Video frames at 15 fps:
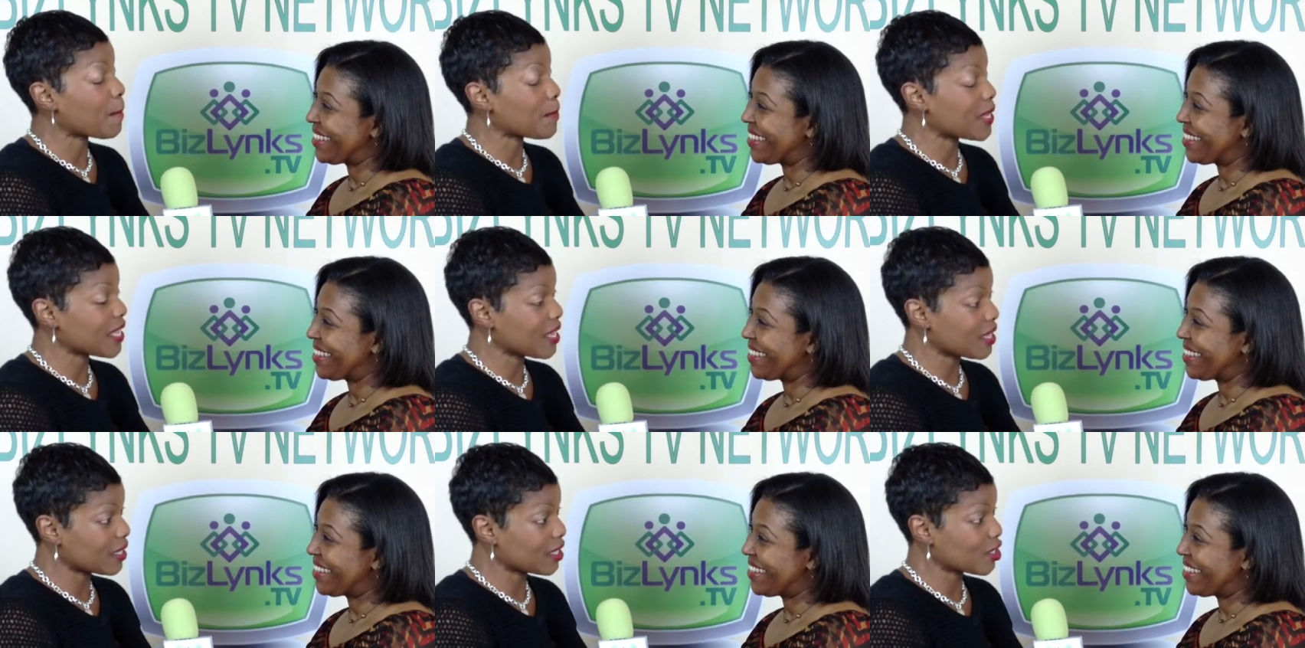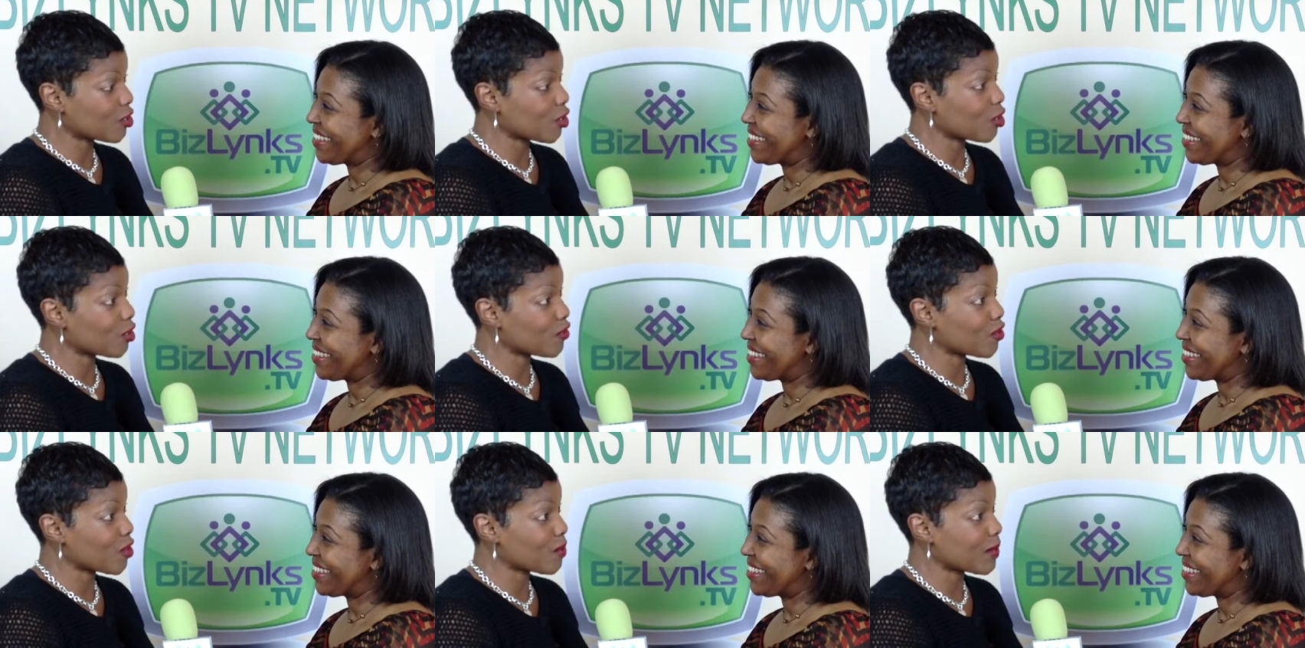Speaker 1: be in control
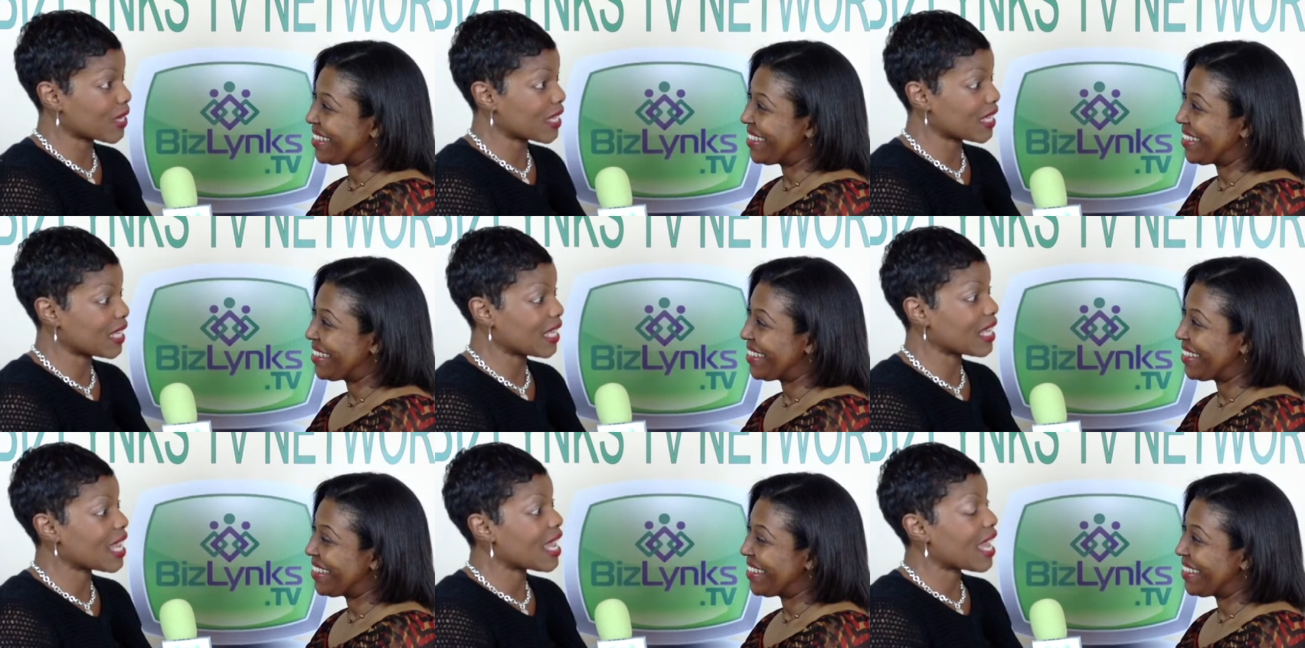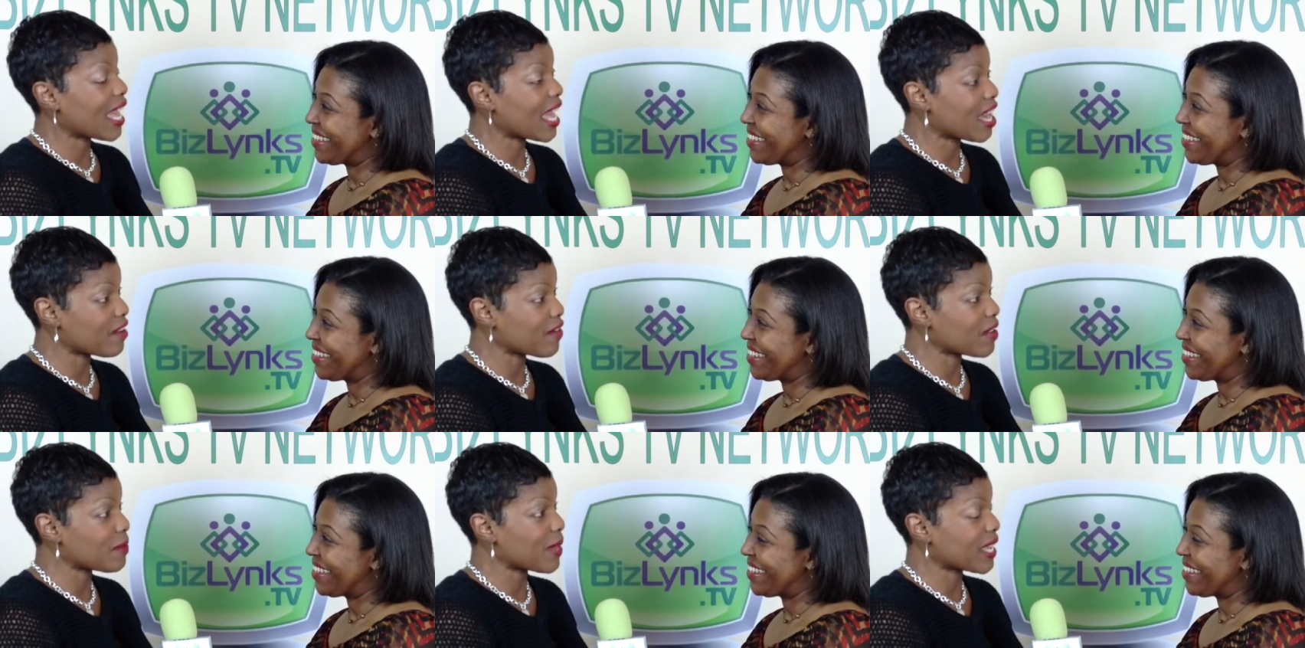of your money,
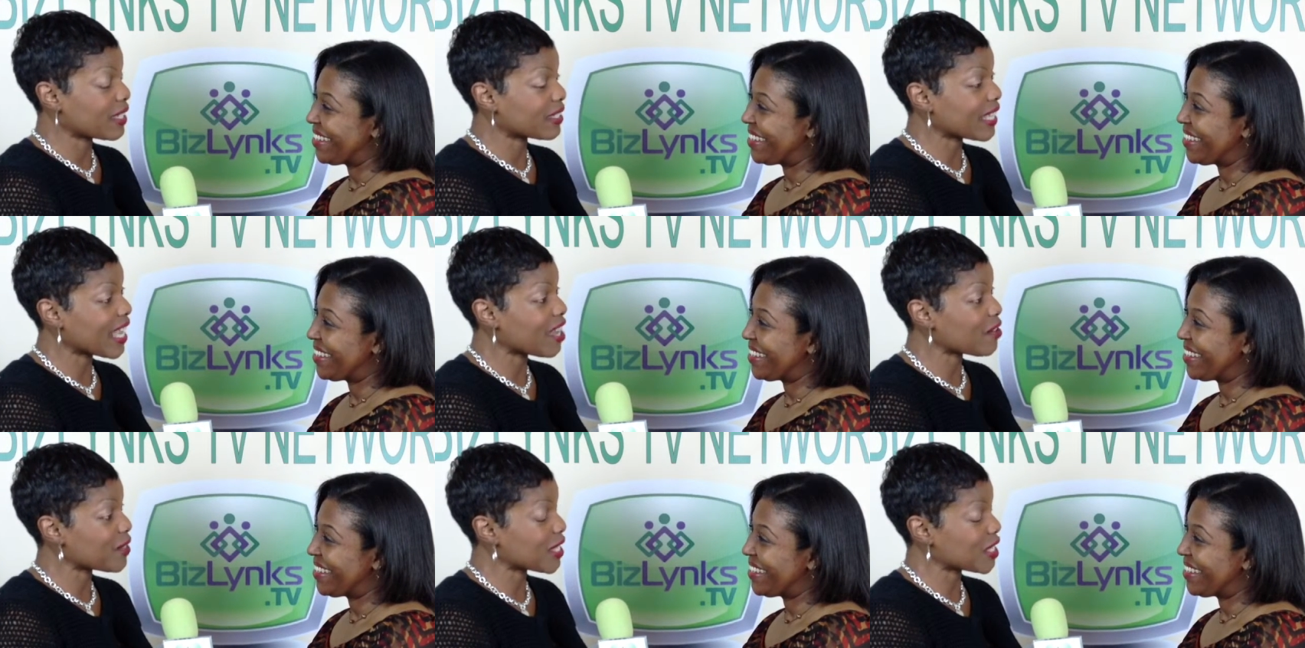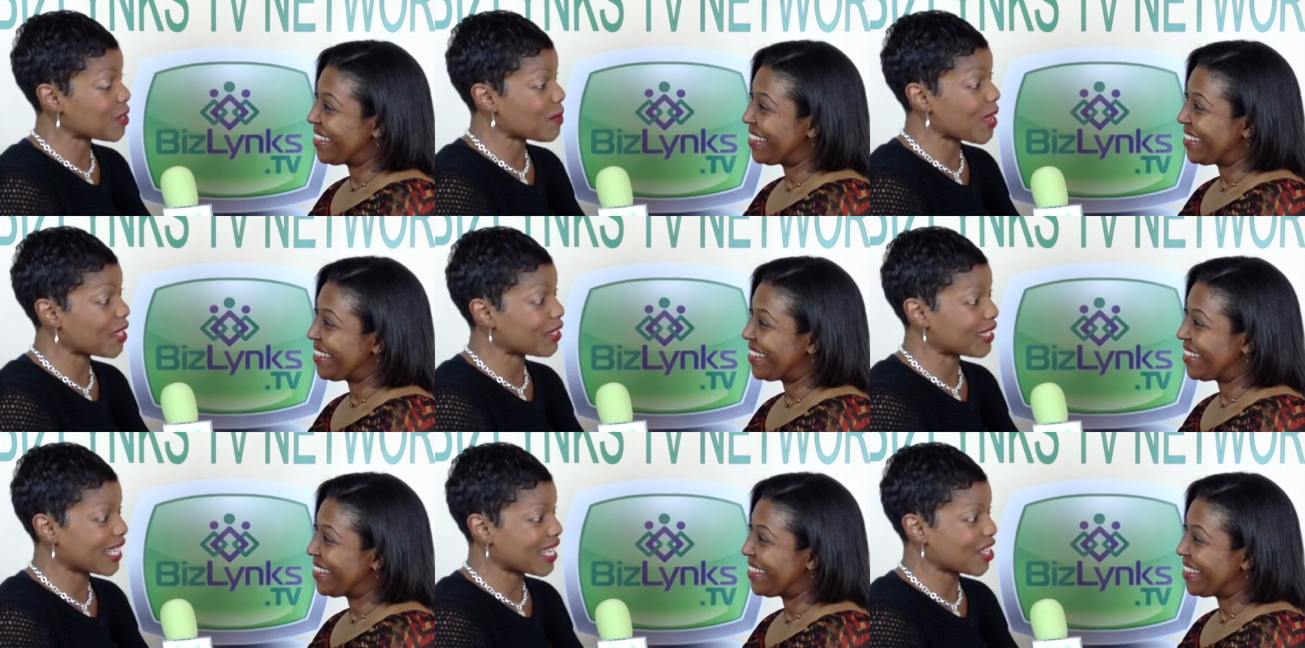have a bank account that's
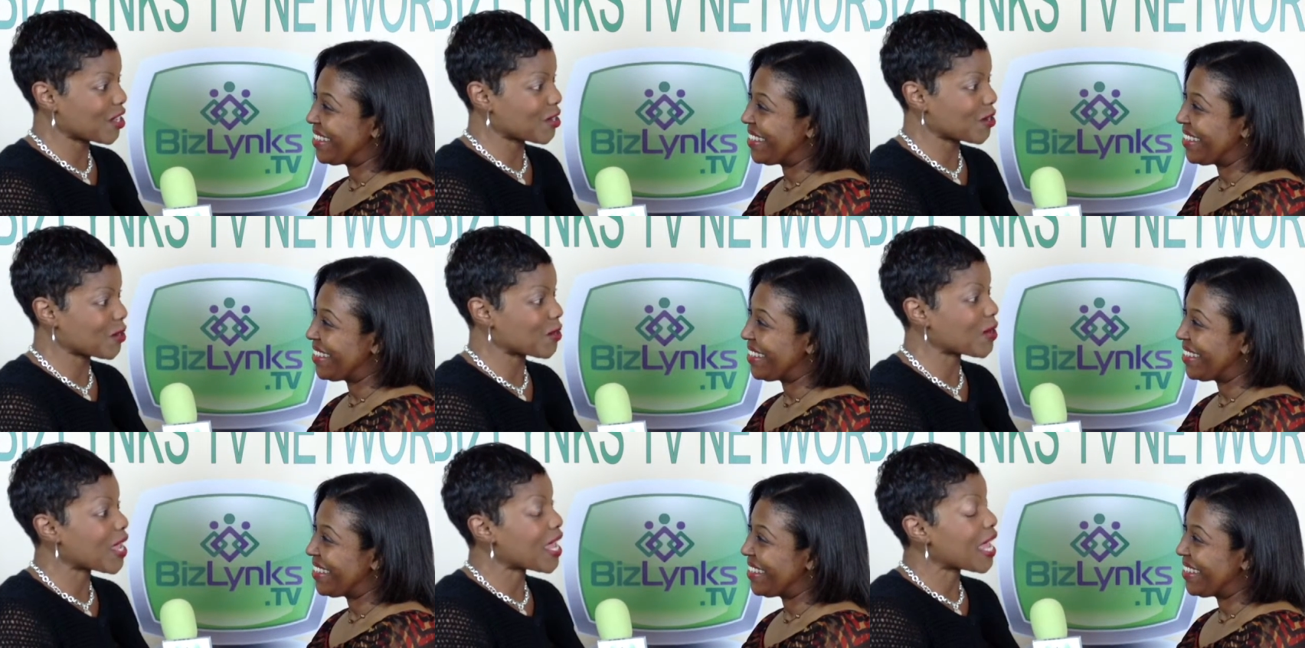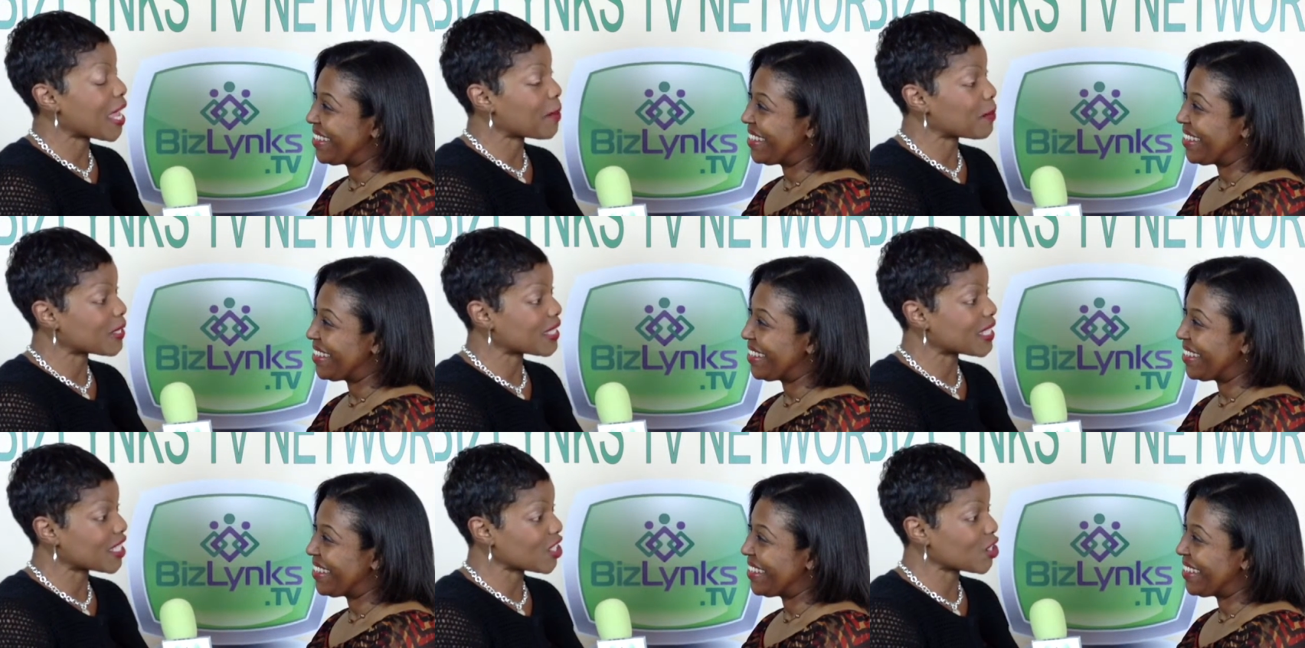smiling at you, and
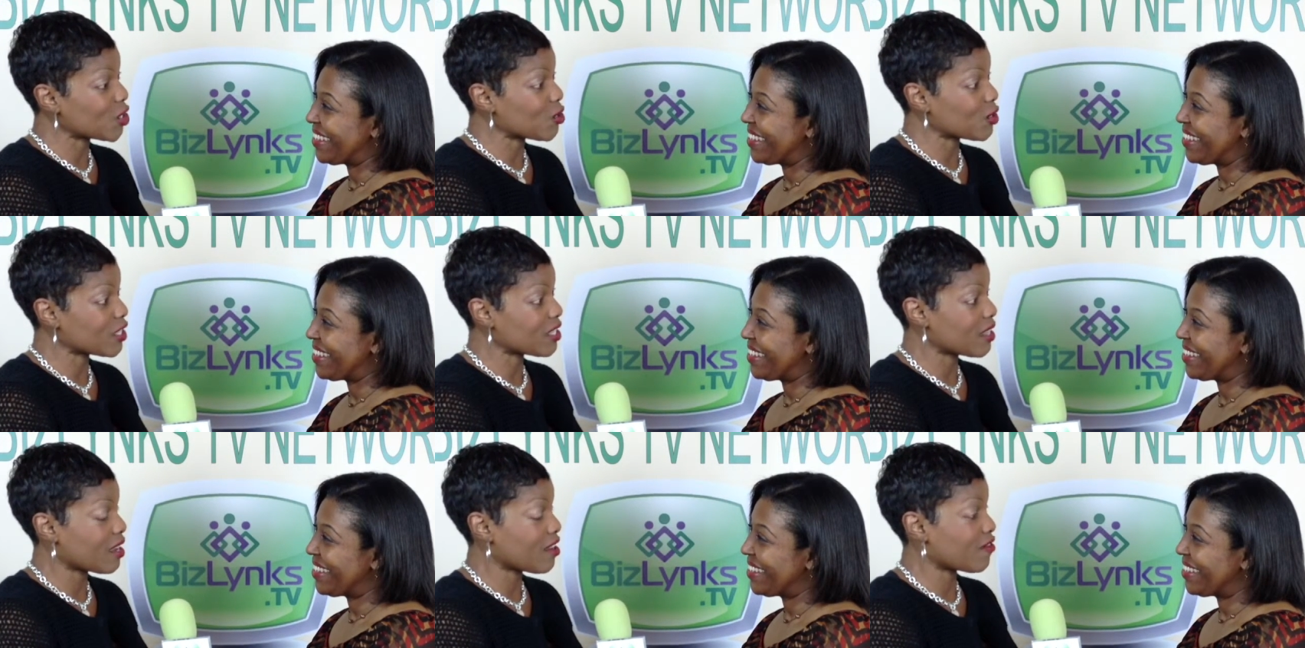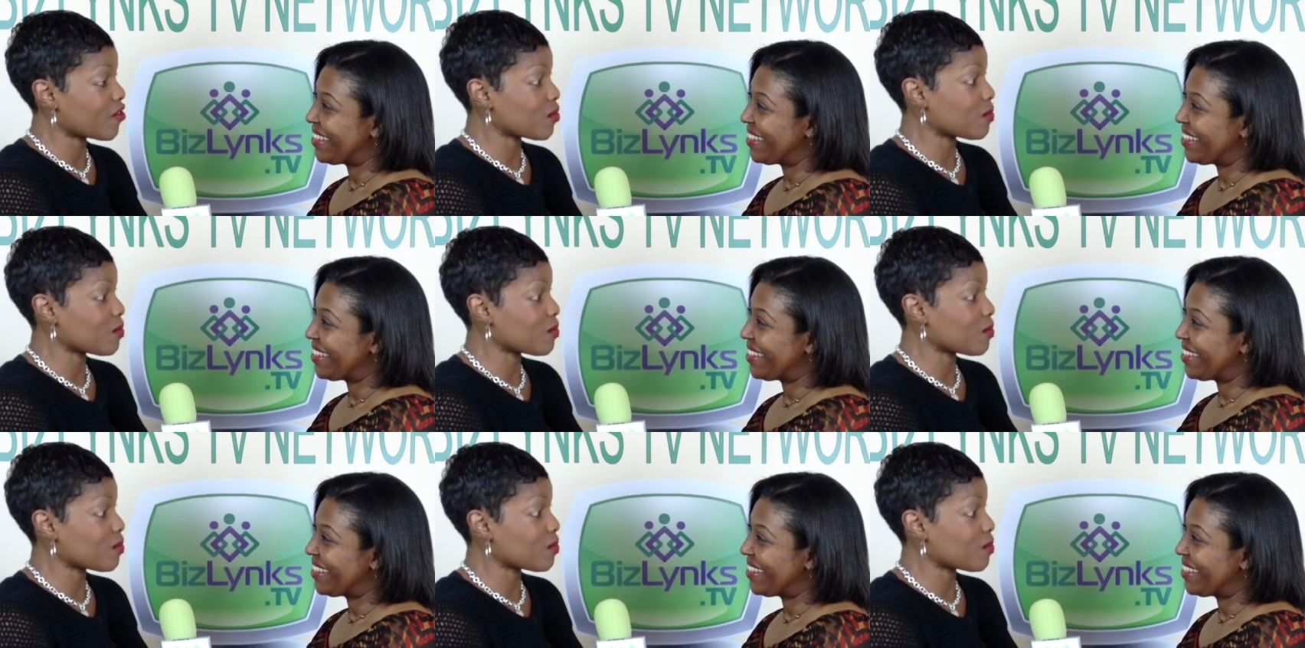position yourself for